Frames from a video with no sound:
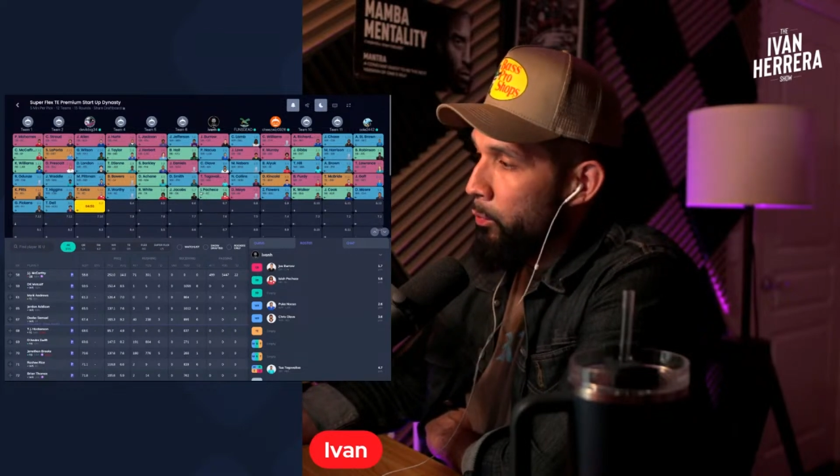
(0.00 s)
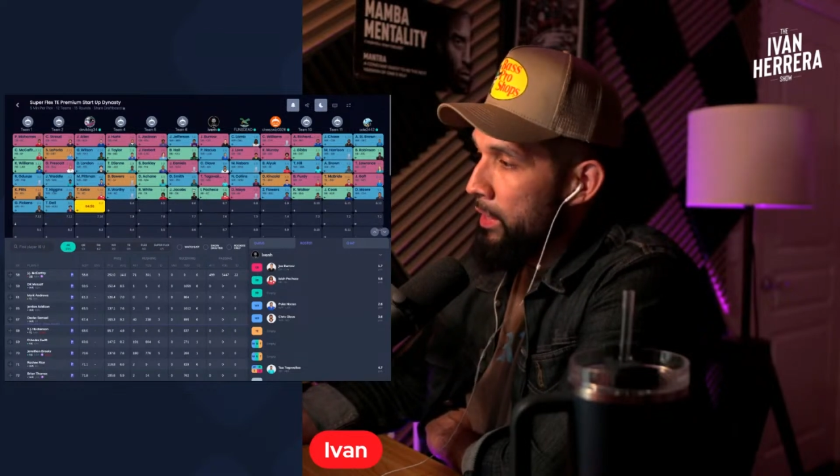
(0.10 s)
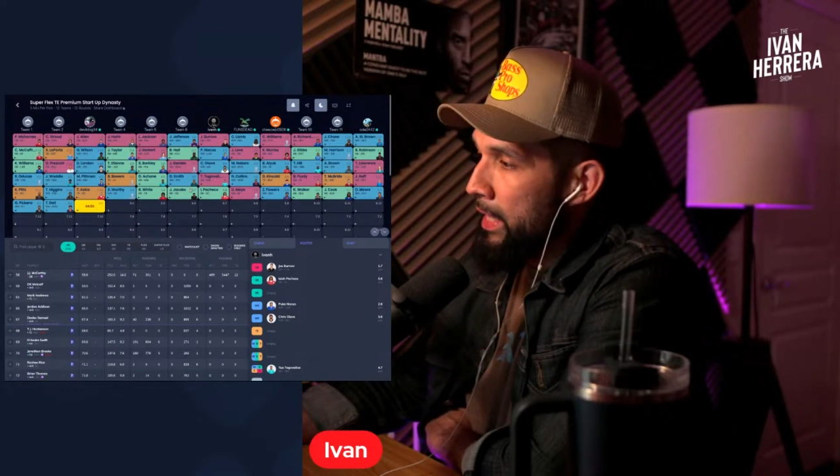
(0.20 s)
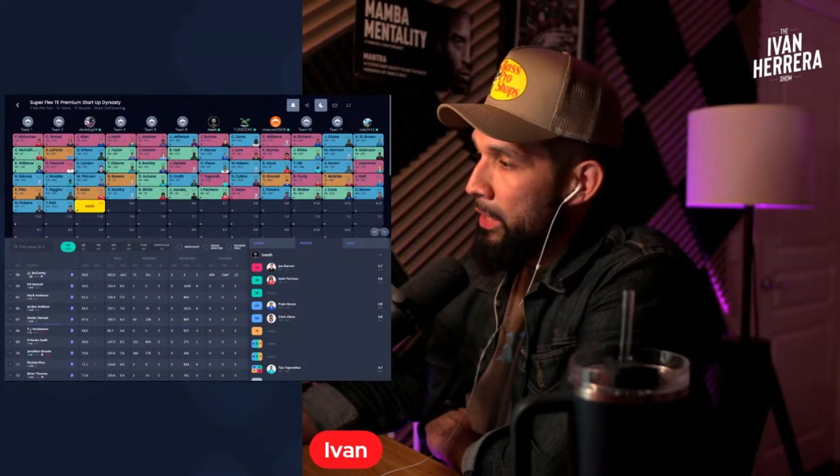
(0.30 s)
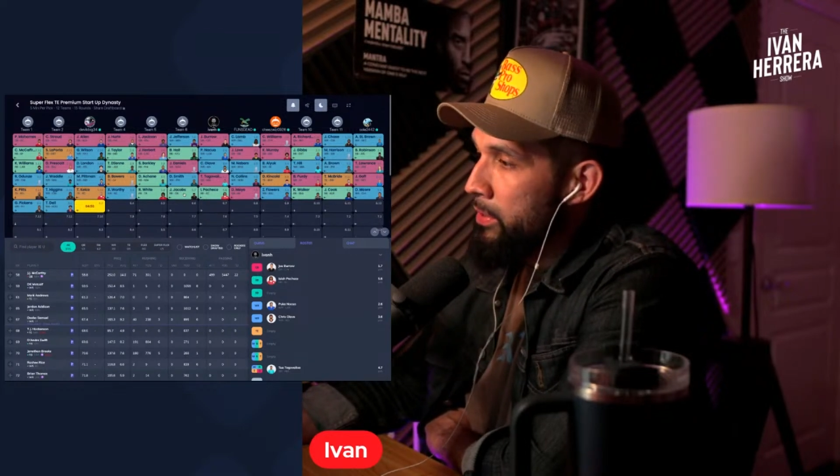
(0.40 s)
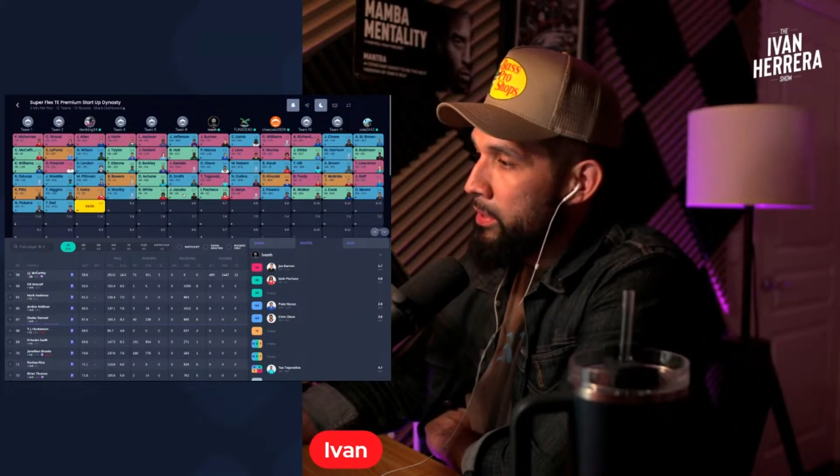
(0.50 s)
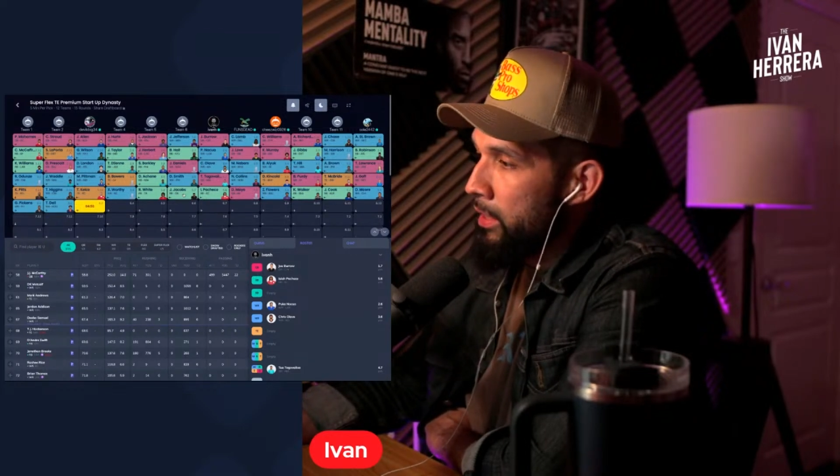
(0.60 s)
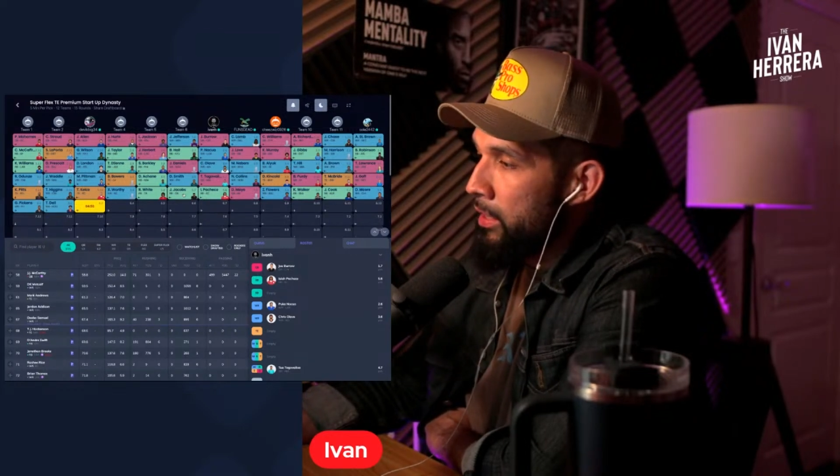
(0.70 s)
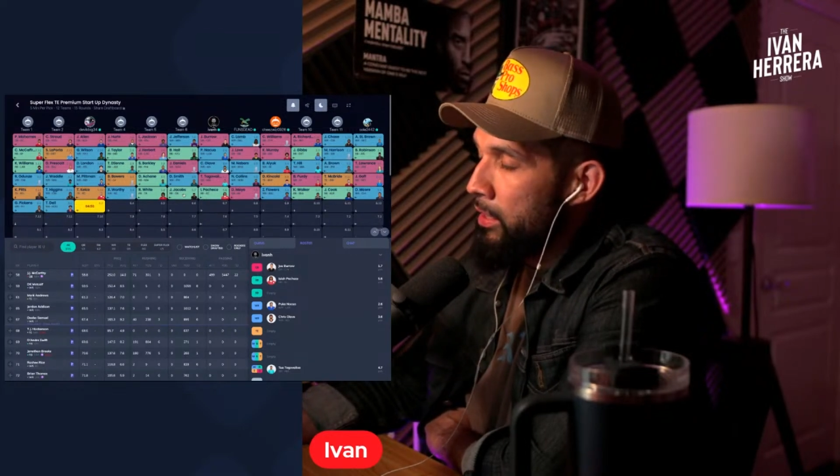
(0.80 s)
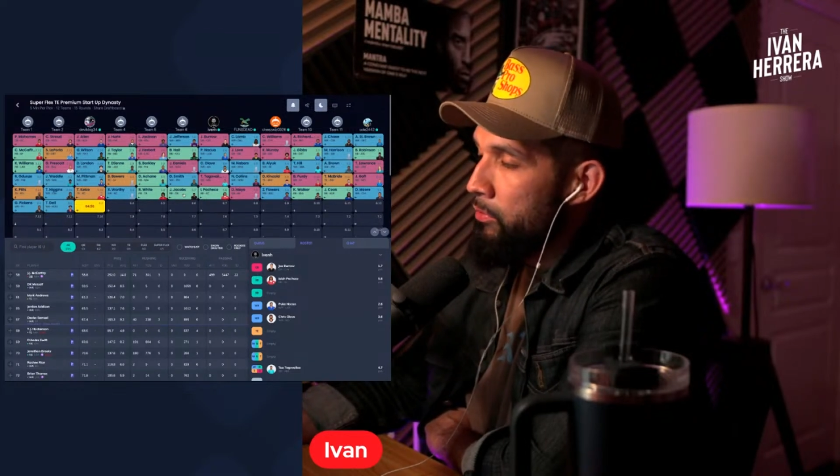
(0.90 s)
we now
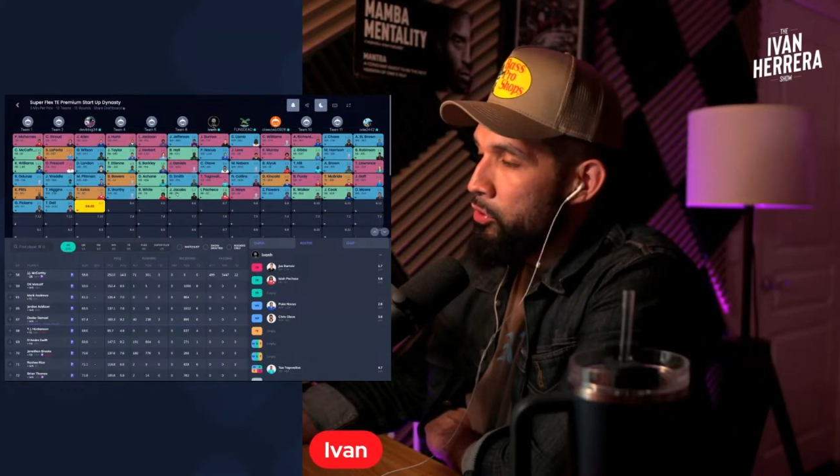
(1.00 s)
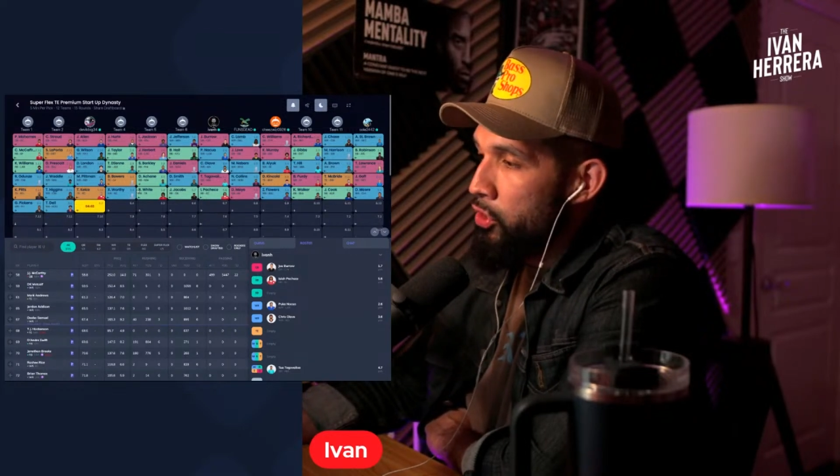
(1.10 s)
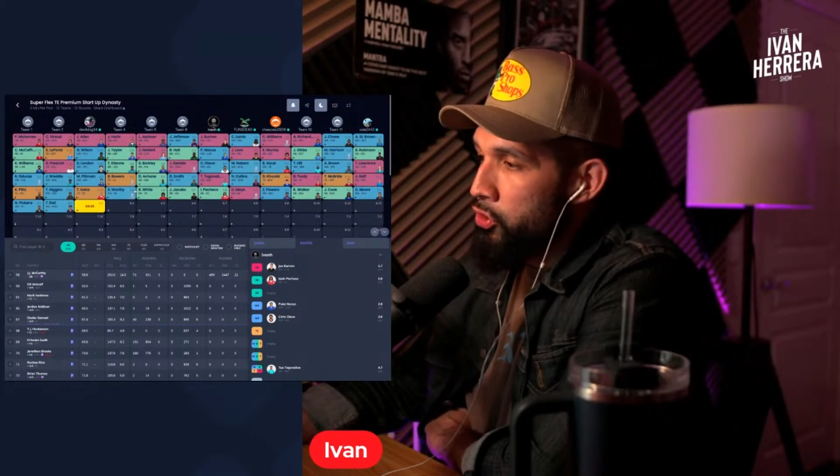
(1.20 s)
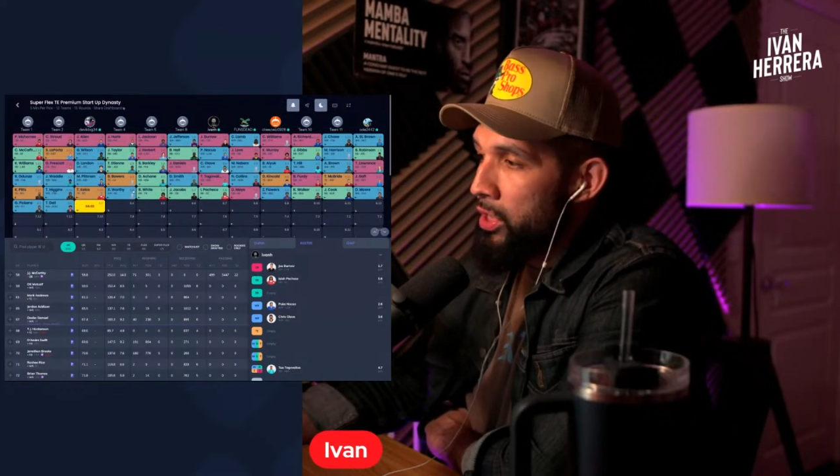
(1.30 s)
see Josh